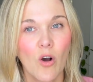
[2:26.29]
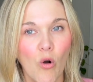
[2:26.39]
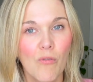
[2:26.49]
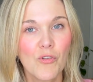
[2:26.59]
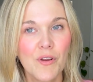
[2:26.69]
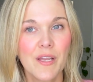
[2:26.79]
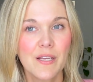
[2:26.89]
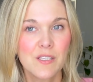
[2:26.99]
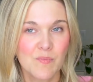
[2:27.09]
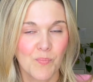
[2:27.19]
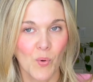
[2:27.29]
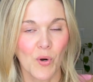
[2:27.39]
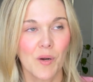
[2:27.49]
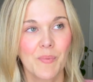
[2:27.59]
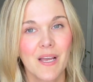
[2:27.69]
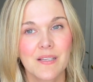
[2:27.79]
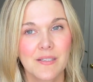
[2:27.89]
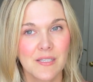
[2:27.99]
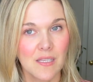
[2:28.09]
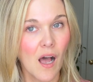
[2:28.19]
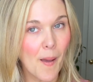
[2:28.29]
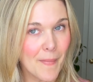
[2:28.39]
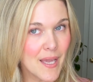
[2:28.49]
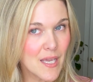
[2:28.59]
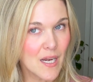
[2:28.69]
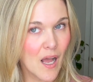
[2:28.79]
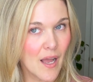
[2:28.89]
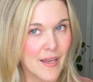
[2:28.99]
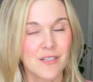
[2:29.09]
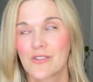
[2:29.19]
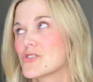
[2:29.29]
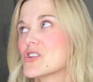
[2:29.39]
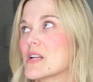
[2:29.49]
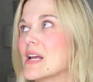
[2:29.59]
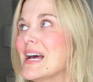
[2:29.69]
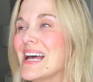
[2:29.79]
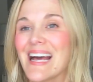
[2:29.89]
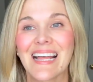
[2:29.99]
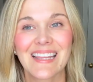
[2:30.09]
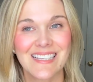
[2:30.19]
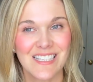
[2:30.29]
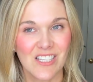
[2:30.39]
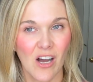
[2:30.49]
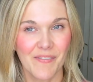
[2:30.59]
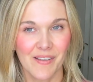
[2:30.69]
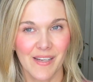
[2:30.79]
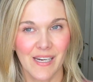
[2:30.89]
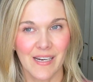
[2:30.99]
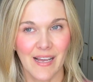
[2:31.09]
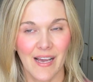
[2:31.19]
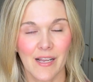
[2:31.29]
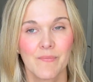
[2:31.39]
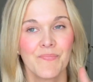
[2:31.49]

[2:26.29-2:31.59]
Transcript: ovary gets bored because it's not making high estrogen unless it's ovulating an egg.